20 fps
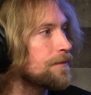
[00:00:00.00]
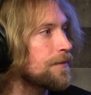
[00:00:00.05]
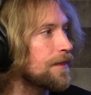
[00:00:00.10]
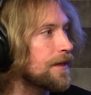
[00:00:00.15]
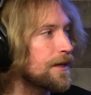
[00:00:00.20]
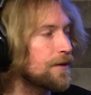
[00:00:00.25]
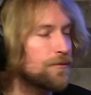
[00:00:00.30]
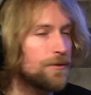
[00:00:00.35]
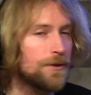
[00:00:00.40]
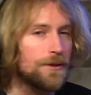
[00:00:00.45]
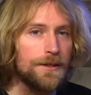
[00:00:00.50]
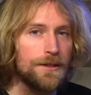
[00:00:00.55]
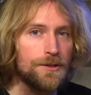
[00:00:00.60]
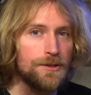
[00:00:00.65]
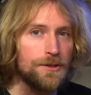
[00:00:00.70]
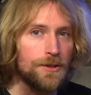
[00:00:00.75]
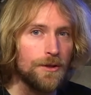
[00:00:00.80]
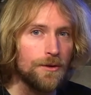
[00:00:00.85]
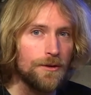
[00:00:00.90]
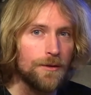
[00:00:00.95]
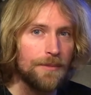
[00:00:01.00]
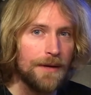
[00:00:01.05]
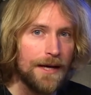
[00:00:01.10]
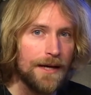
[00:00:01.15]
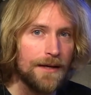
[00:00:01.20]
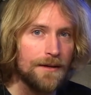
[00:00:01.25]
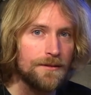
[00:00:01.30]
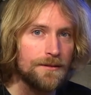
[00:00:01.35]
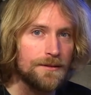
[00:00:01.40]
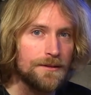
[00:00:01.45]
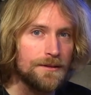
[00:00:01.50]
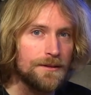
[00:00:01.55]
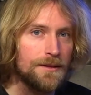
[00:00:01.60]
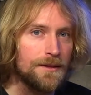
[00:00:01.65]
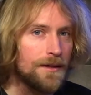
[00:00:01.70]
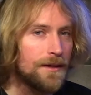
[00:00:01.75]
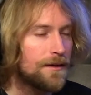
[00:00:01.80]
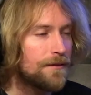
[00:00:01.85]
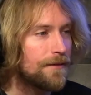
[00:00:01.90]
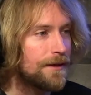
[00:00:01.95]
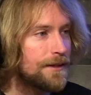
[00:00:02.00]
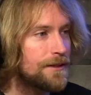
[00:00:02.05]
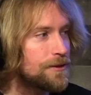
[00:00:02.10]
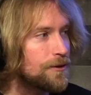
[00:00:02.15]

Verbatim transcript: Like if we look at solar panels, right?